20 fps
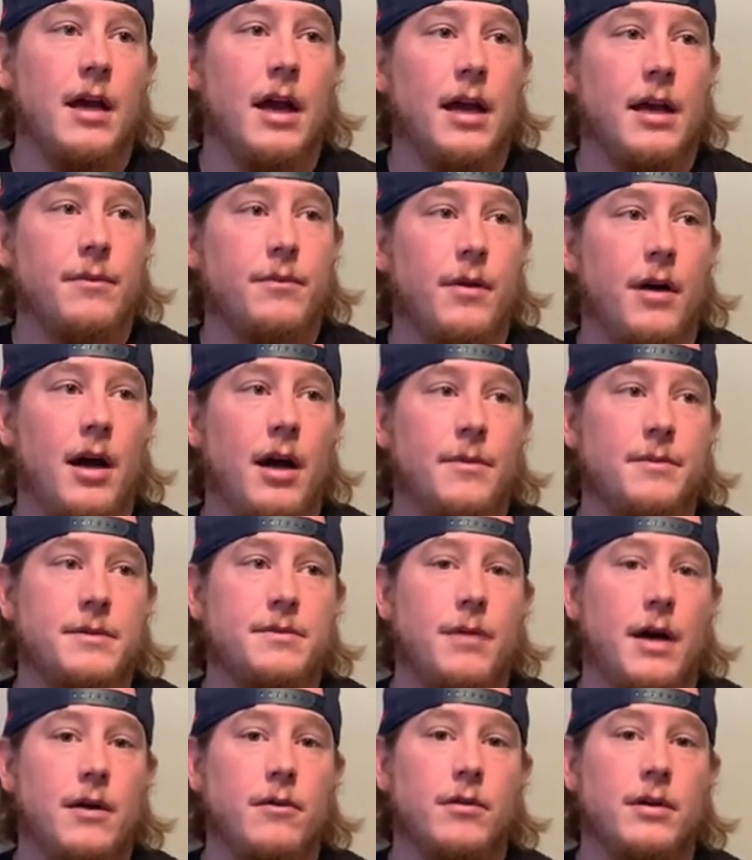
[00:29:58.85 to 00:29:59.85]
Had, had pops,
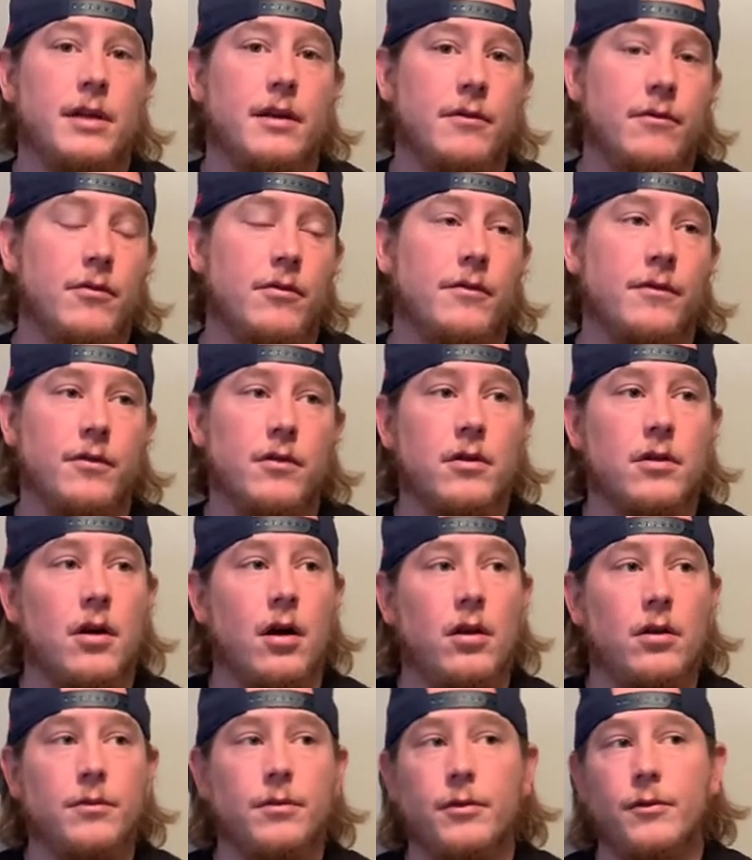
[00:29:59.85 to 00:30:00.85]
buy one, get one for a
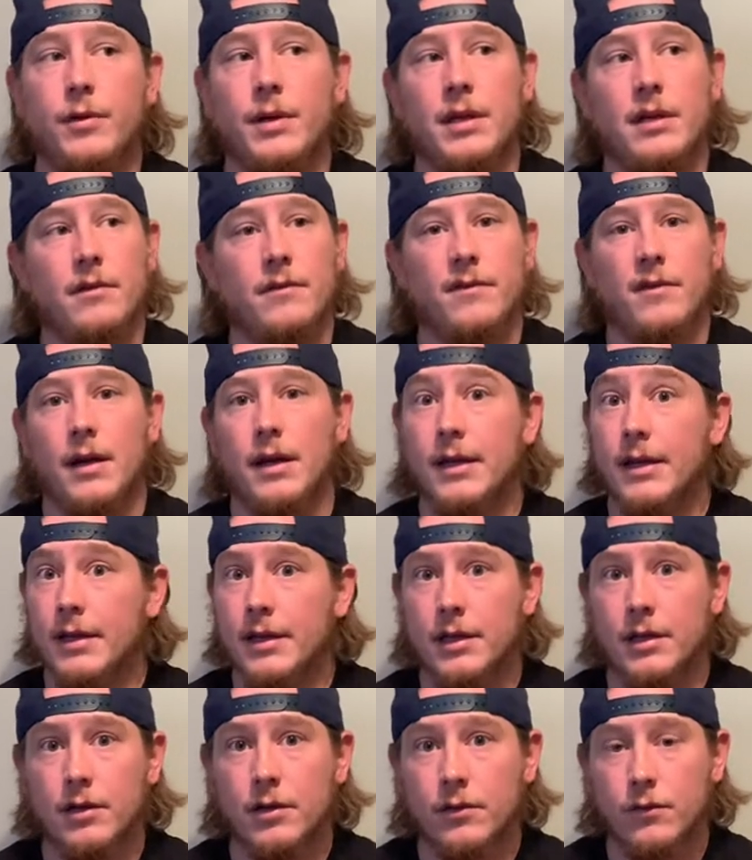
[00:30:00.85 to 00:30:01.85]
dollar, but we didn't find they any
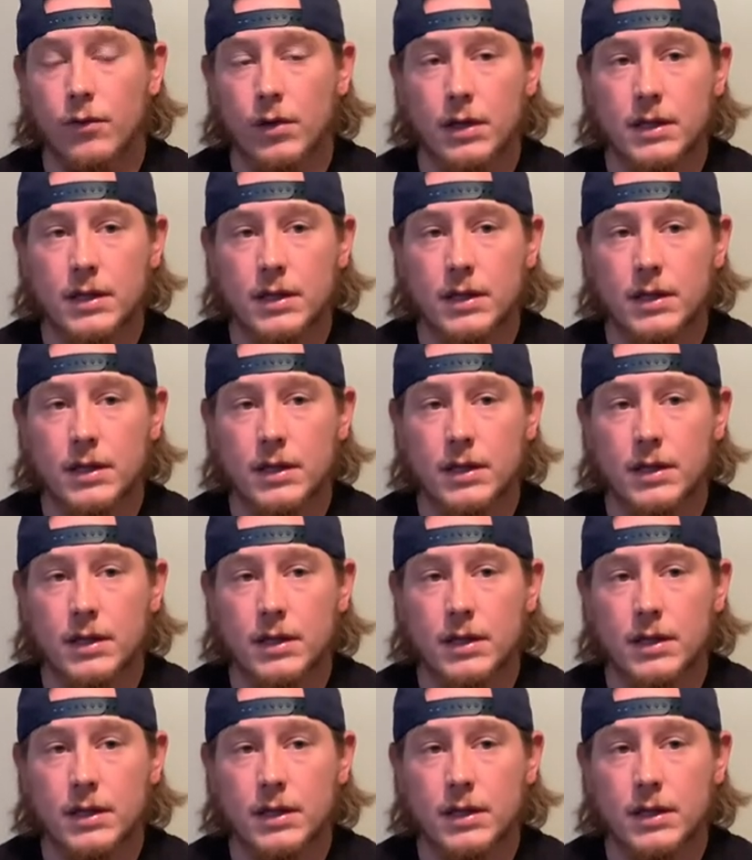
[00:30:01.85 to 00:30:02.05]
didn't good have ones.